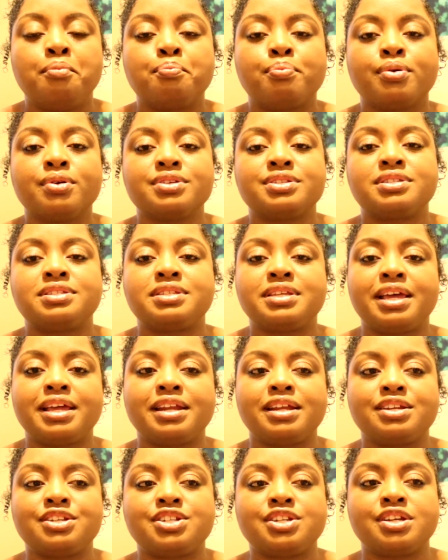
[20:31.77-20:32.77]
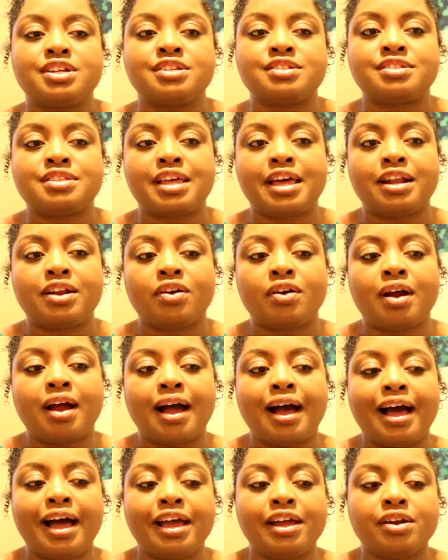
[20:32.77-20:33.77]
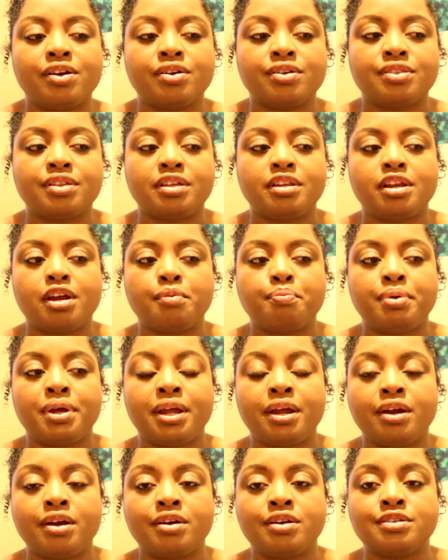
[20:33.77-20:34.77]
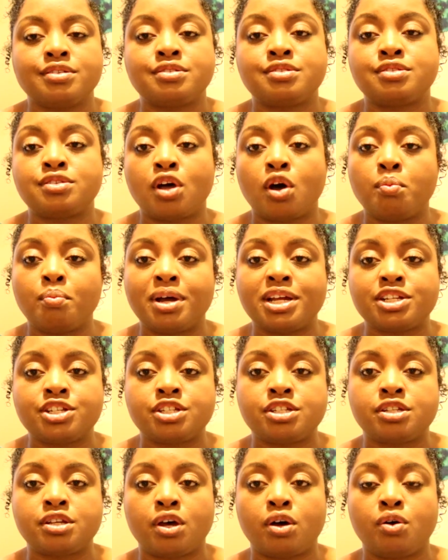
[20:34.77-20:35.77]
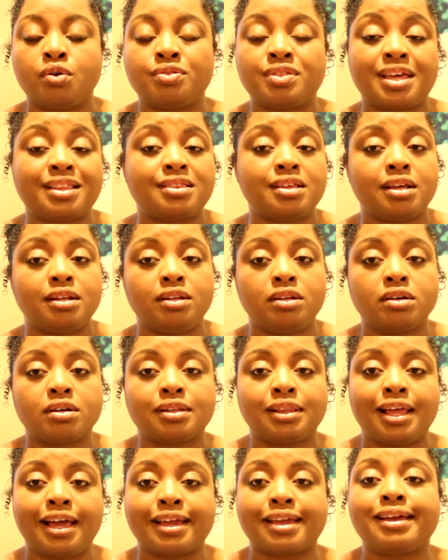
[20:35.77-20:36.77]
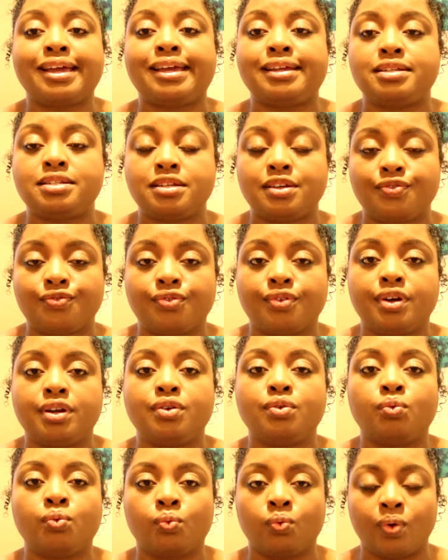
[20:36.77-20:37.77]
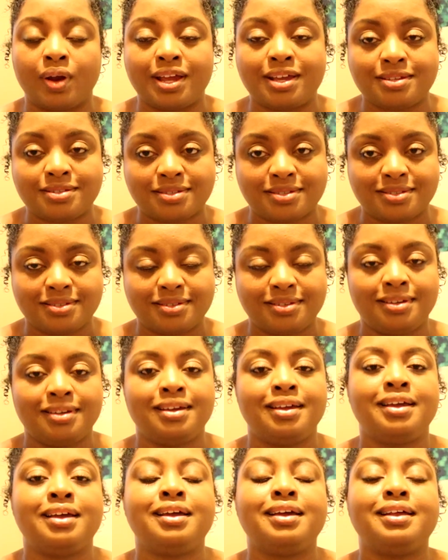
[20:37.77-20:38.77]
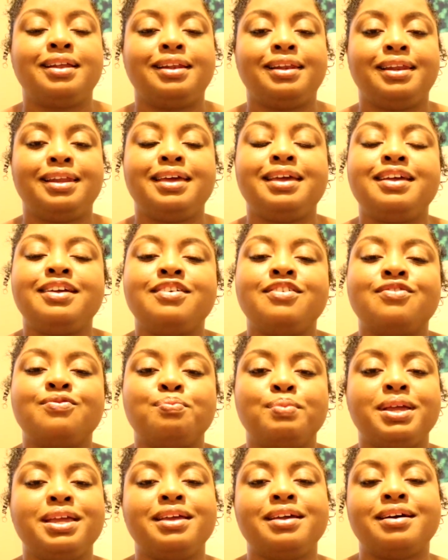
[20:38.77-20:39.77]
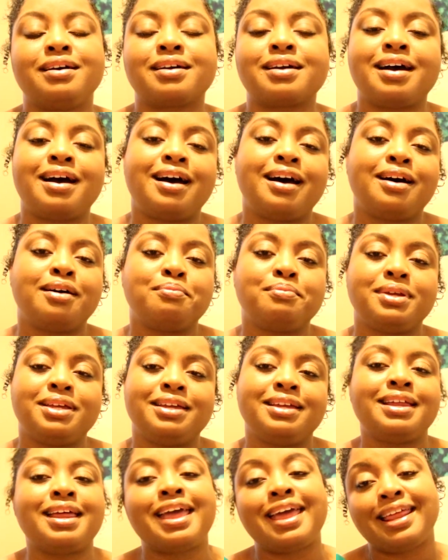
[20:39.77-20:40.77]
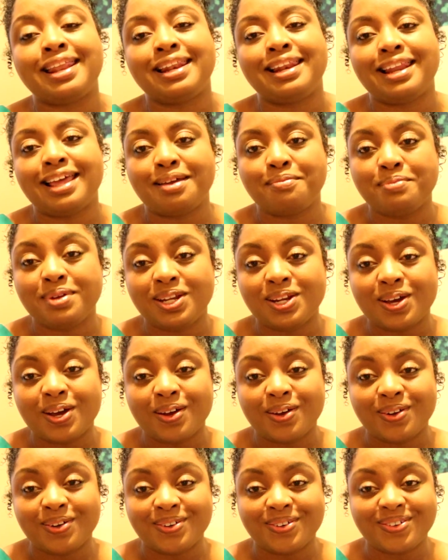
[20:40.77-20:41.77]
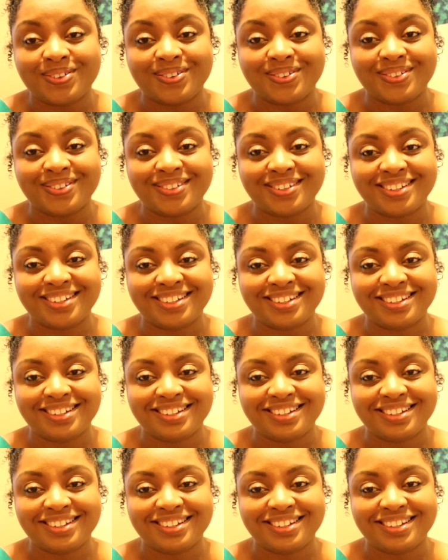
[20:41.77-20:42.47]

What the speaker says: percentages that are higher than their parents, so much so that they look like a different race? Leave me a comment and let me know.